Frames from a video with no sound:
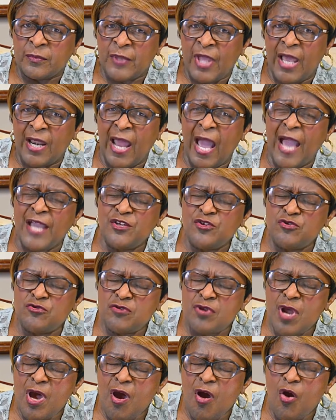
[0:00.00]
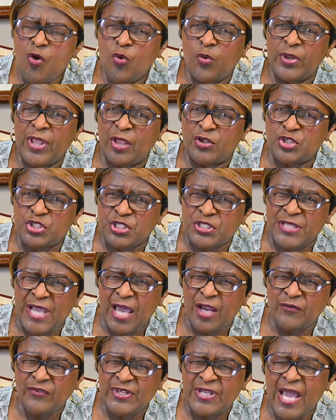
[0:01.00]
And I know without a
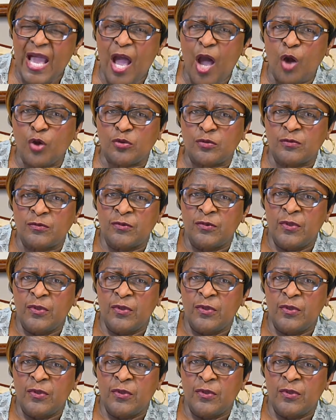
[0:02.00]
shadow of a doubt